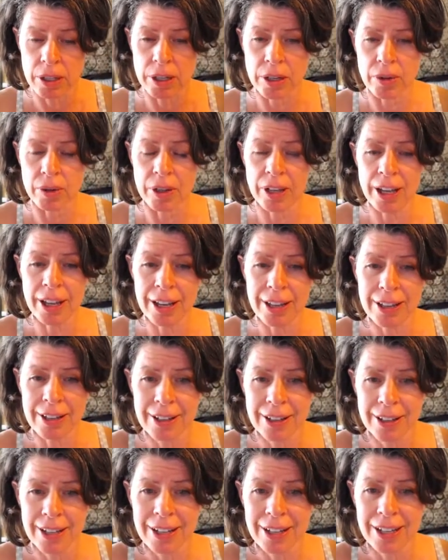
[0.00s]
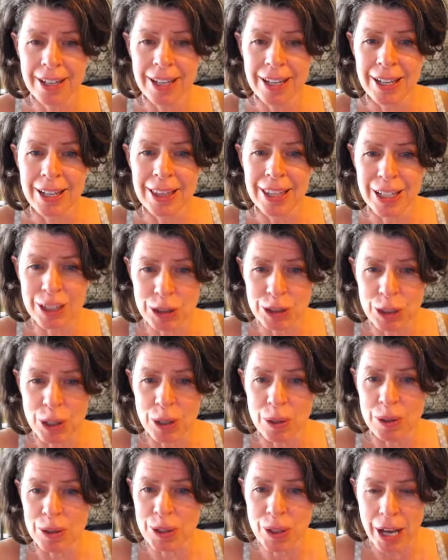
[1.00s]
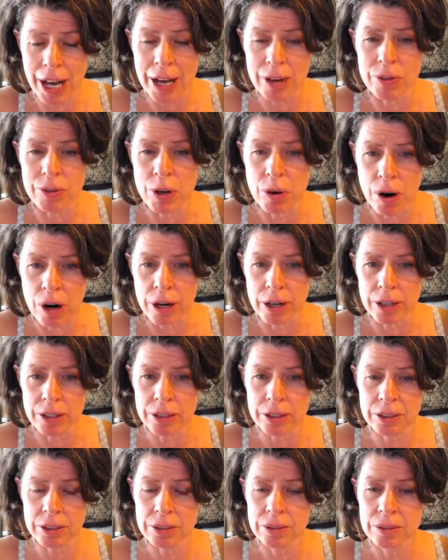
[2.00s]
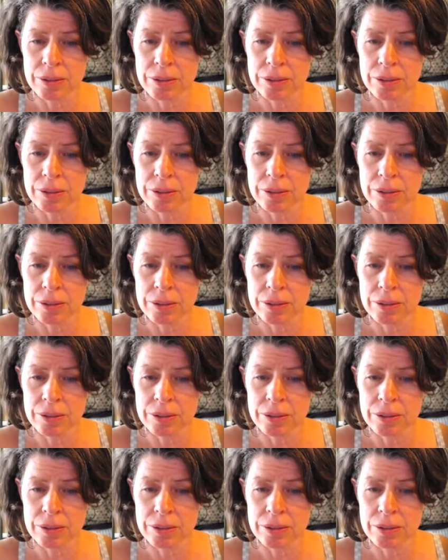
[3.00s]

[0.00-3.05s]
okay? That shows you have no heart.